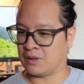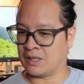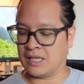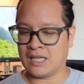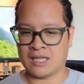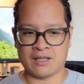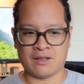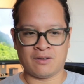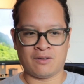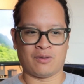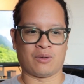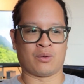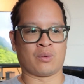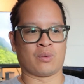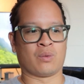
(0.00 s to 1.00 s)
get
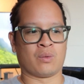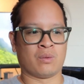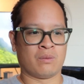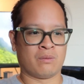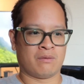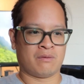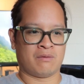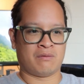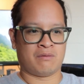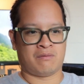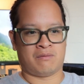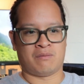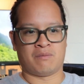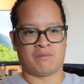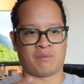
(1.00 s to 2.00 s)
into
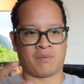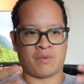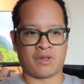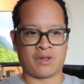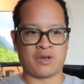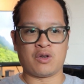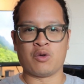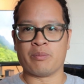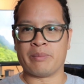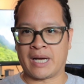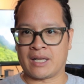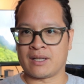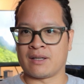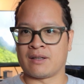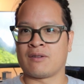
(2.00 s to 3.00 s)
the New
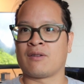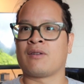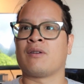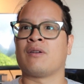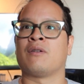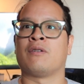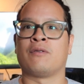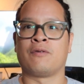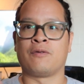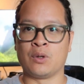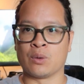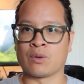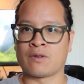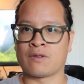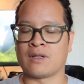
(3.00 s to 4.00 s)
Balance
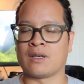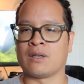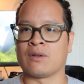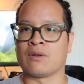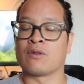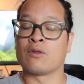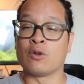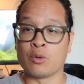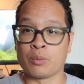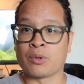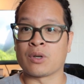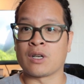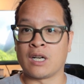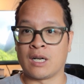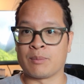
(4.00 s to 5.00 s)
FuelCell
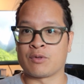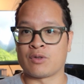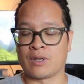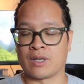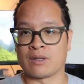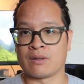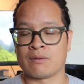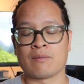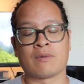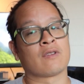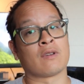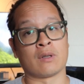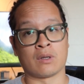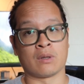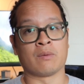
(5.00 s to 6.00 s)
SuperComp Trainer,
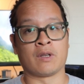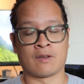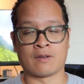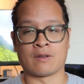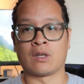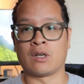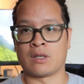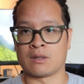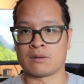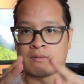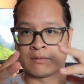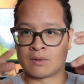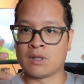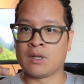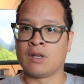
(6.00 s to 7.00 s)
so it's
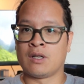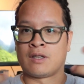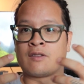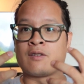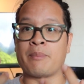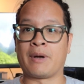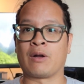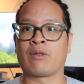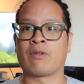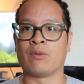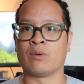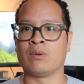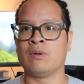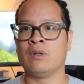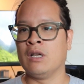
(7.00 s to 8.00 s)
a
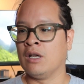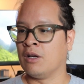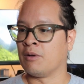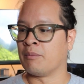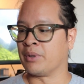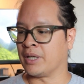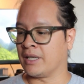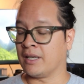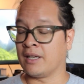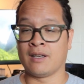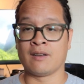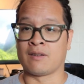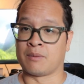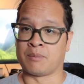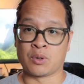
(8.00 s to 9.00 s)
mouthful, but
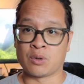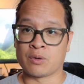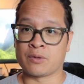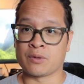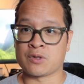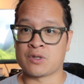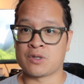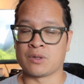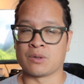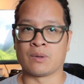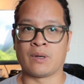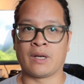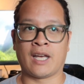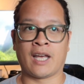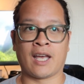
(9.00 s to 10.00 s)
it's a beautiful shoe,
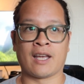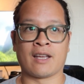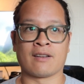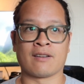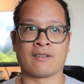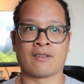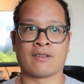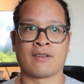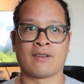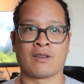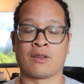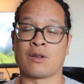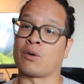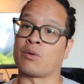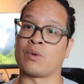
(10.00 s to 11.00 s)
and
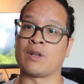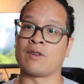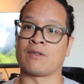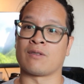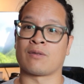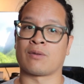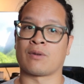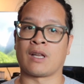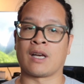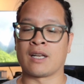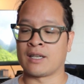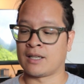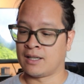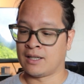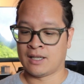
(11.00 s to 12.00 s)
there are reasons for that.
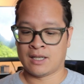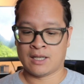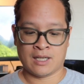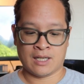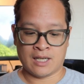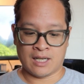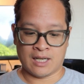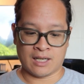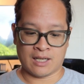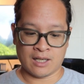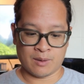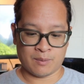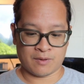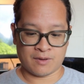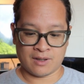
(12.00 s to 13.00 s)
It
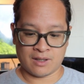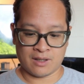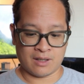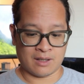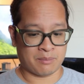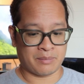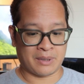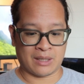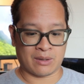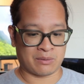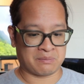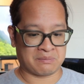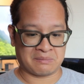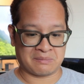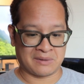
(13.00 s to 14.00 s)
comes in at
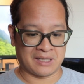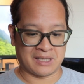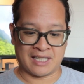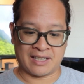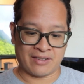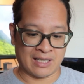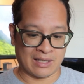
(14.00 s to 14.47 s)
about 11